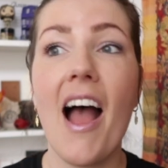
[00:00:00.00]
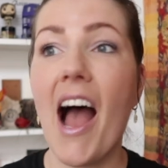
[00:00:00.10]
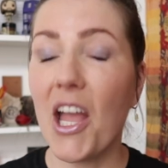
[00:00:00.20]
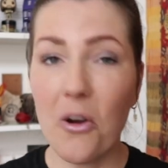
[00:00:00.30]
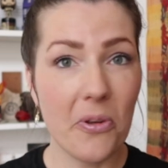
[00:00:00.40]

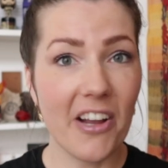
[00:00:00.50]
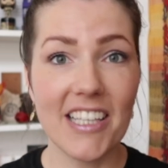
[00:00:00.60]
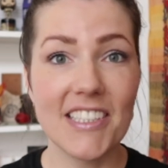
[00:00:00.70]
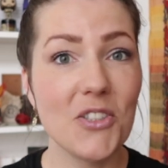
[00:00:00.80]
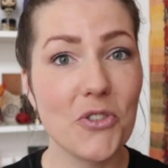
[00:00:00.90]
I hope you
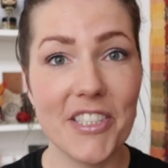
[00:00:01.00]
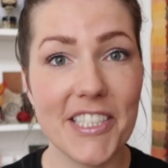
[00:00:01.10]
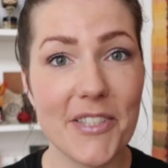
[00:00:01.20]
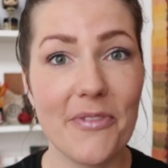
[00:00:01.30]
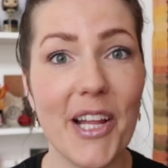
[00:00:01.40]
guys enjoyed
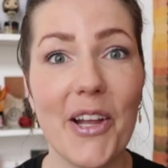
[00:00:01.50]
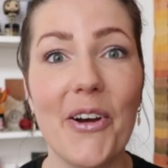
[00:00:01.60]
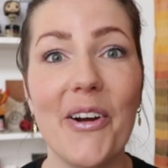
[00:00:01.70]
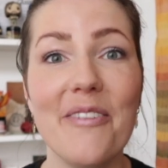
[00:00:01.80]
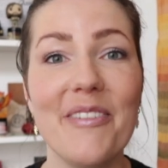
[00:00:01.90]
this
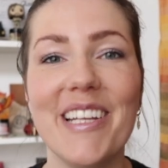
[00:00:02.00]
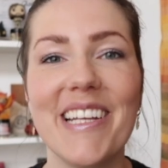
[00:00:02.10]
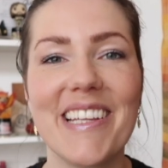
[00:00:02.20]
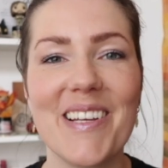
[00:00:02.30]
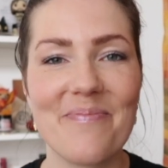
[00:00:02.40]
video, if you
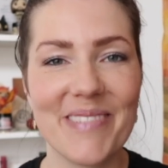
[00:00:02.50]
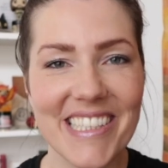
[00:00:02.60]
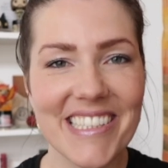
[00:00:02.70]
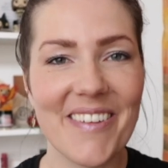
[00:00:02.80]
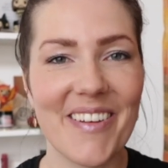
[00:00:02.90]
did then
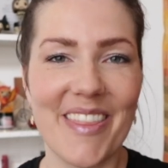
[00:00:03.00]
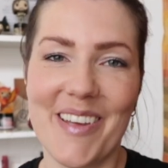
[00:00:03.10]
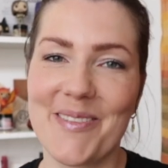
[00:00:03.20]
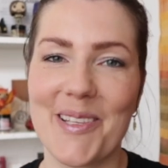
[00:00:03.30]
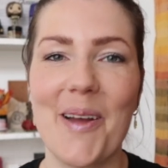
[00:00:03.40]
please give it a
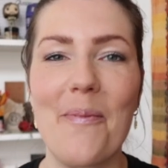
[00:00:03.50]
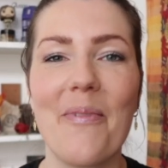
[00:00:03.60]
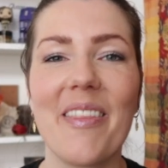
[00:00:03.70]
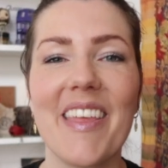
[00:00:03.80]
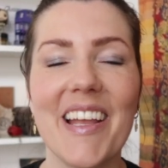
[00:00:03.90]
thumbs up.
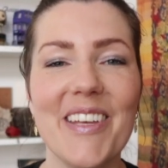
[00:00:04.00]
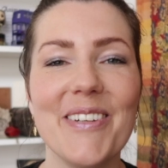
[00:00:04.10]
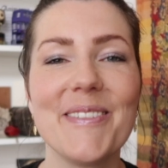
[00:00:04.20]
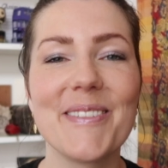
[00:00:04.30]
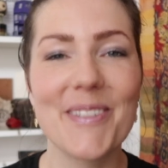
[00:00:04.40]
Thank
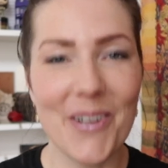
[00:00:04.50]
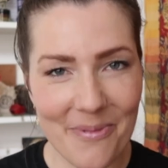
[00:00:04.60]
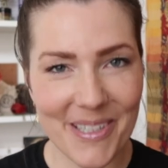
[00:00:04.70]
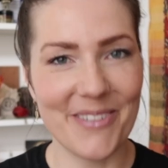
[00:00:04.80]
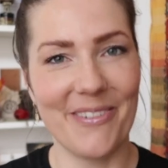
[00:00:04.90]
you so
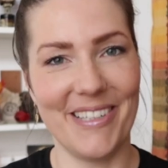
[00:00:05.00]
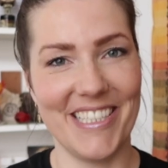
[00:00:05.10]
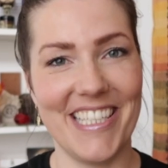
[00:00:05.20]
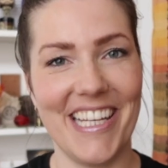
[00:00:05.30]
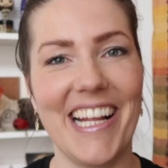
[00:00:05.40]
much for
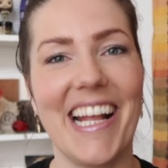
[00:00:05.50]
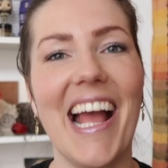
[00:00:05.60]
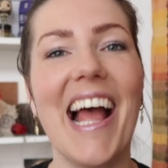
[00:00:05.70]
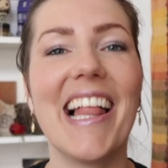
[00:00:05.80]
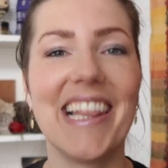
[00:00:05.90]
watching,
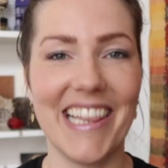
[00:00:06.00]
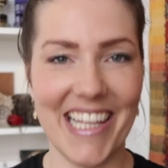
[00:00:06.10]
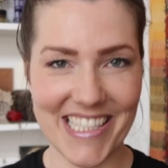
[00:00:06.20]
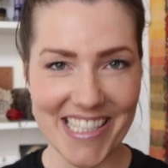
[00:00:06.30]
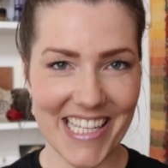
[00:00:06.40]
and
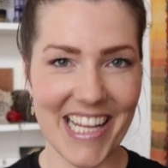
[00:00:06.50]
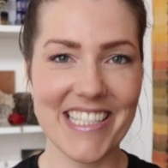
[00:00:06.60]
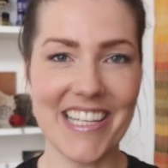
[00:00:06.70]
let's stay in